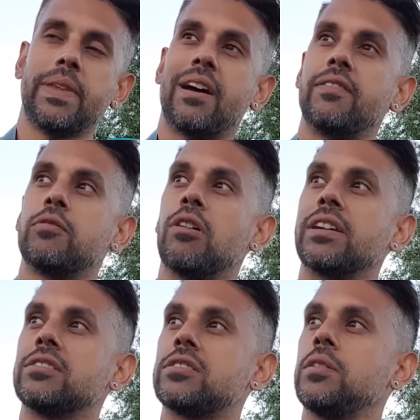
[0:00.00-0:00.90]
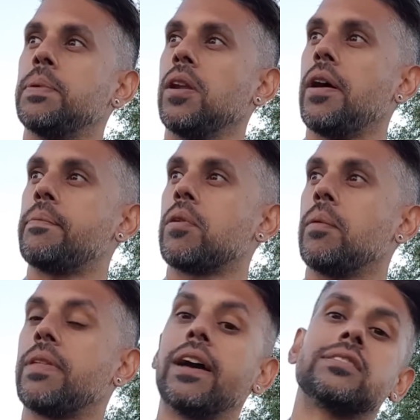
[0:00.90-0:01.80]
Now if you're running a super light
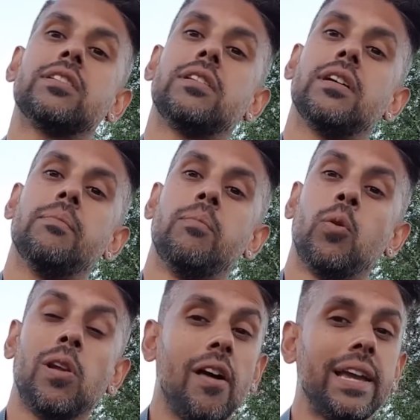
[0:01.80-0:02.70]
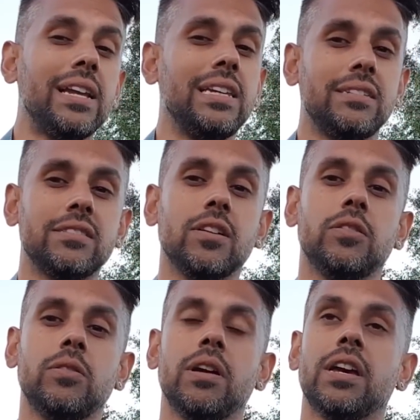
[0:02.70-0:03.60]
prop, that's going to more likely
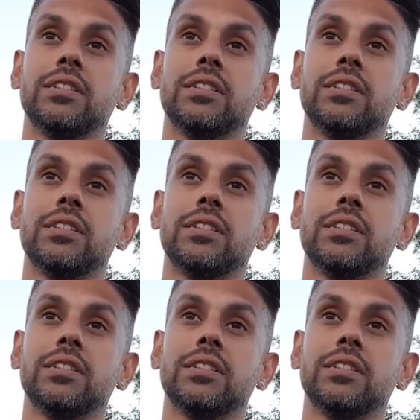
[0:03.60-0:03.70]
suit